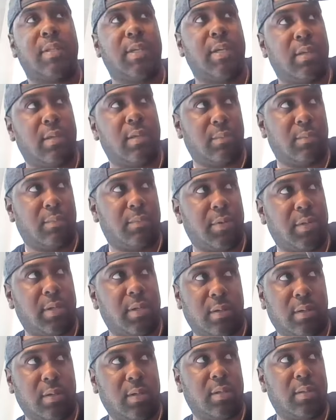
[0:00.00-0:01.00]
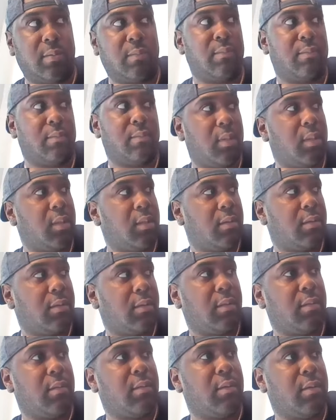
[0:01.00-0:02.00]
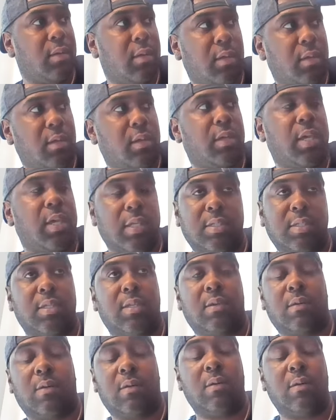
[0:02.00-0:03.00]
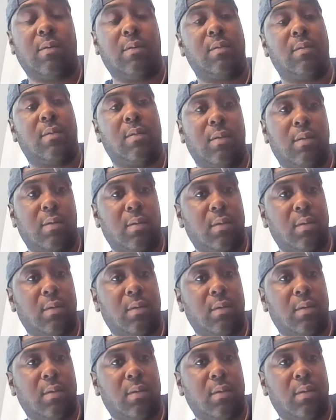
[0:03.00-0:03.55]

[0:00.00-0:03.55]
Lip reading: played pretty good against Seton Hall.